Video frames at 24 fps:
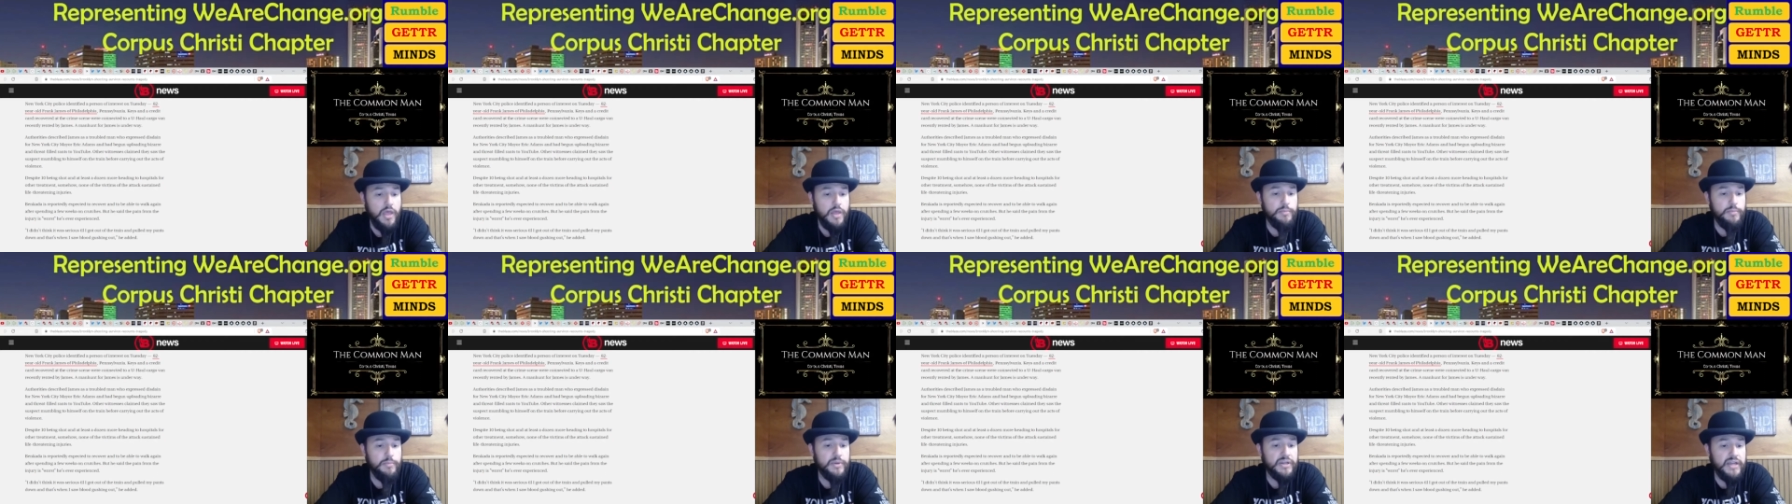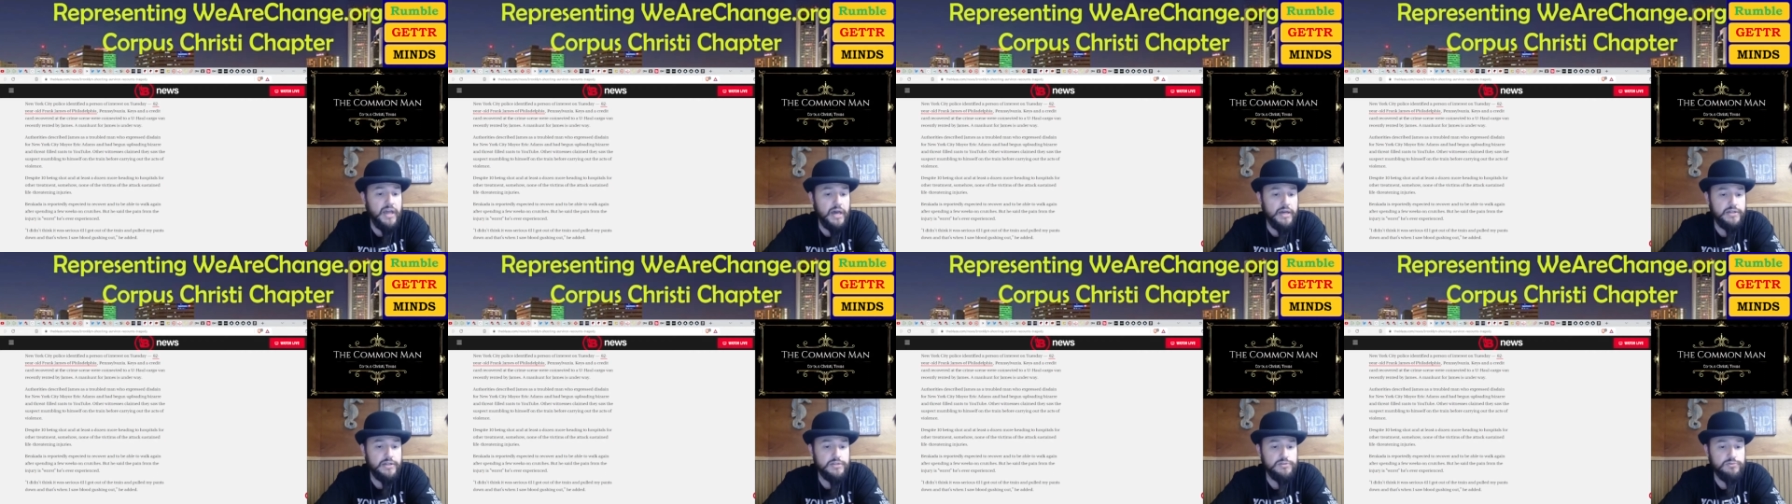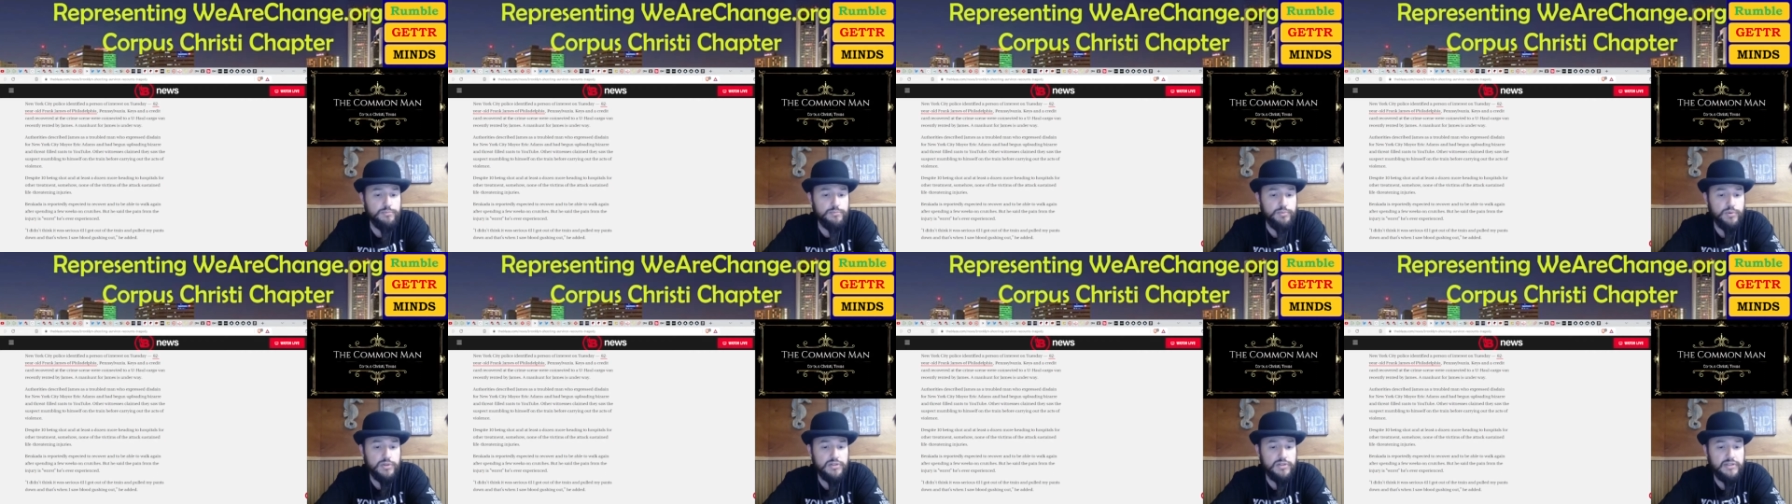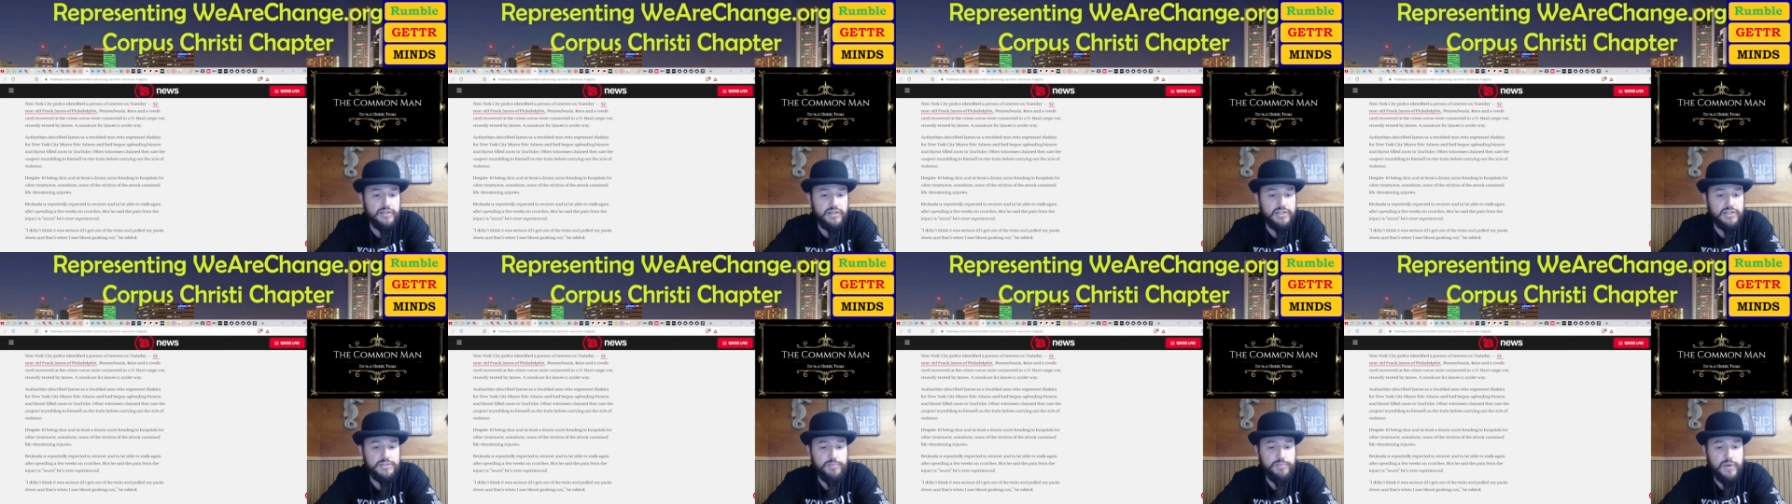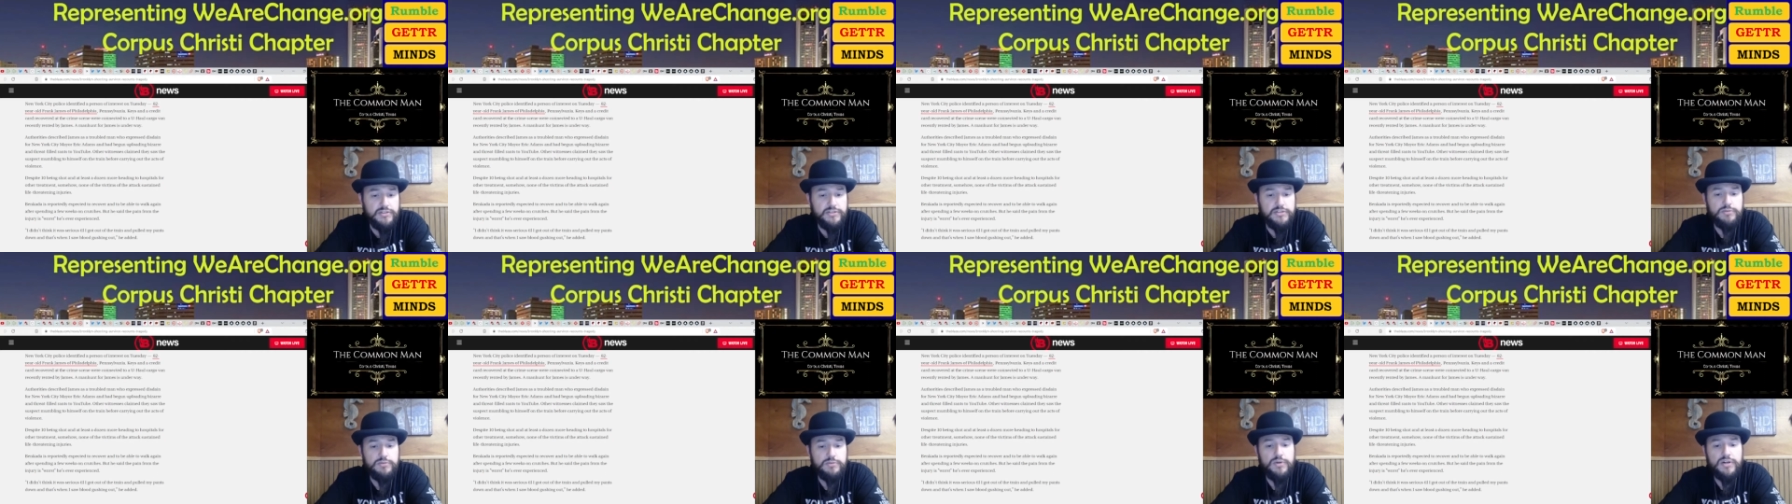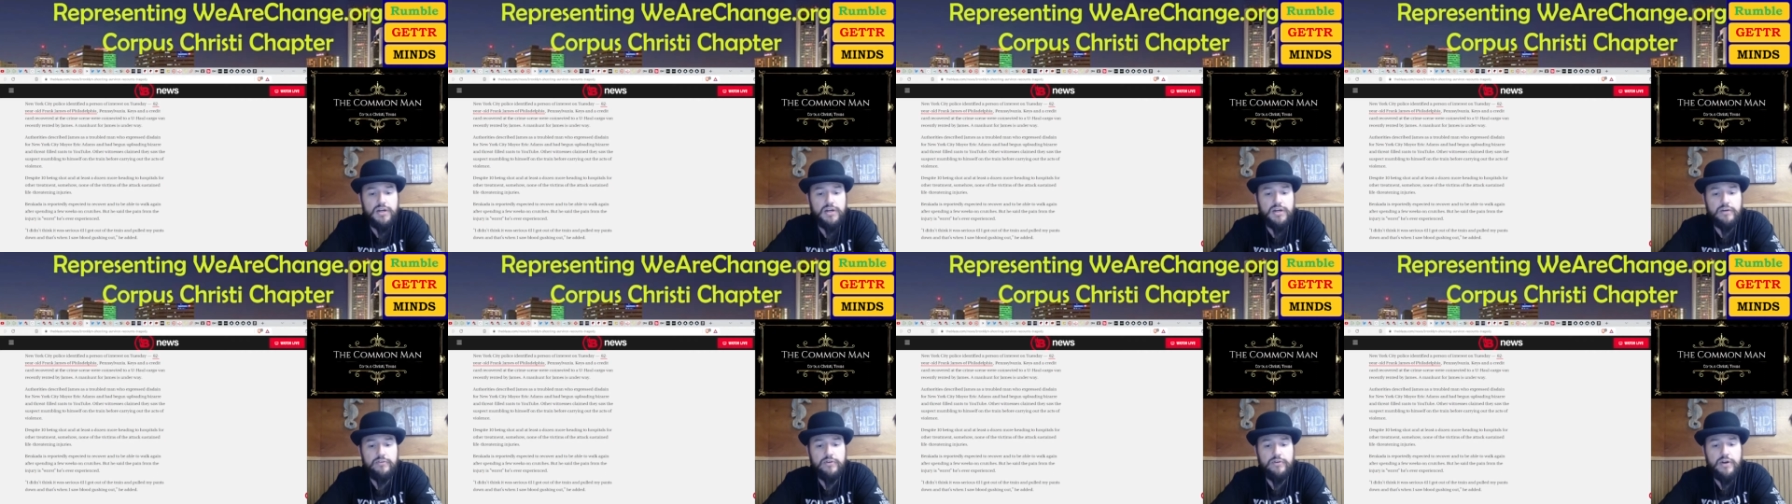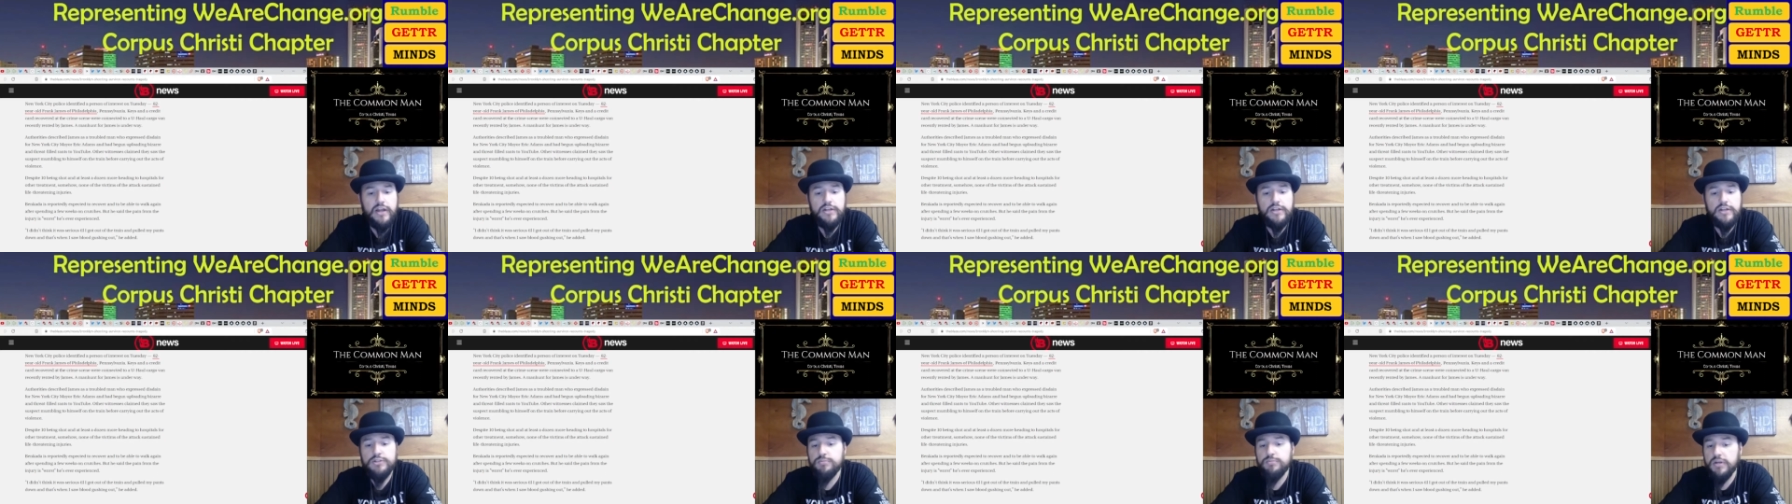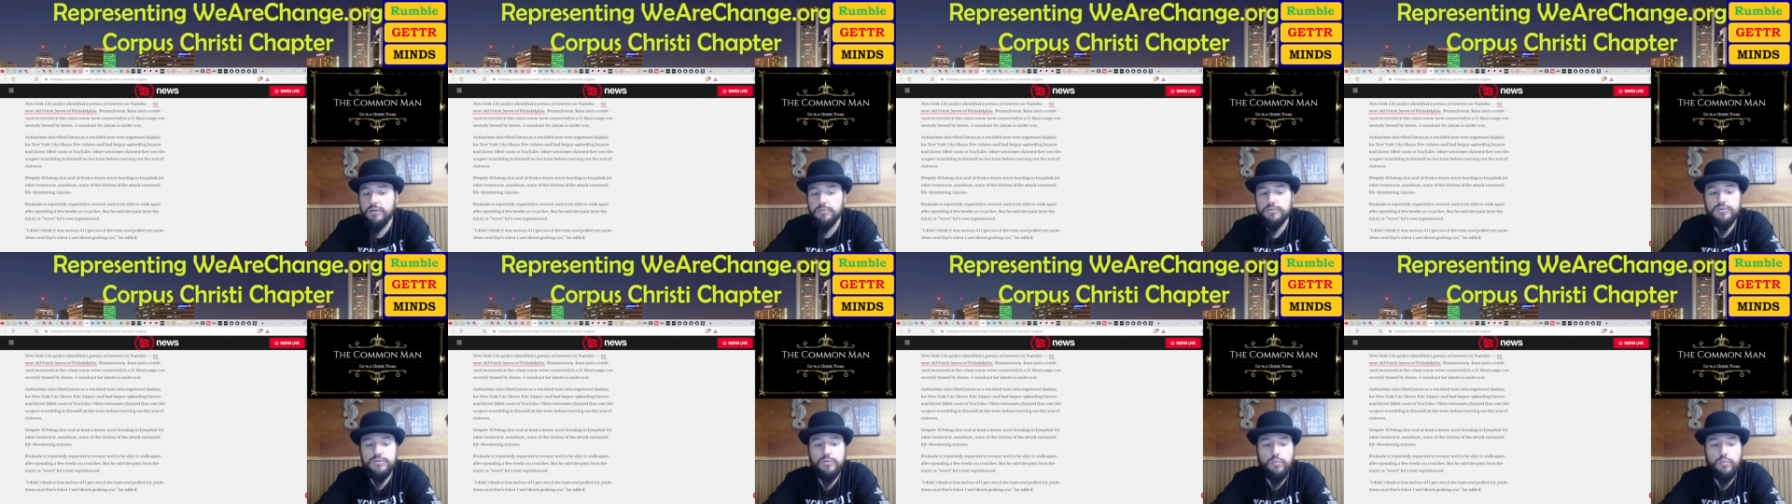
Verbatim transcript: Benkada is reportedly expected to recover and to be able to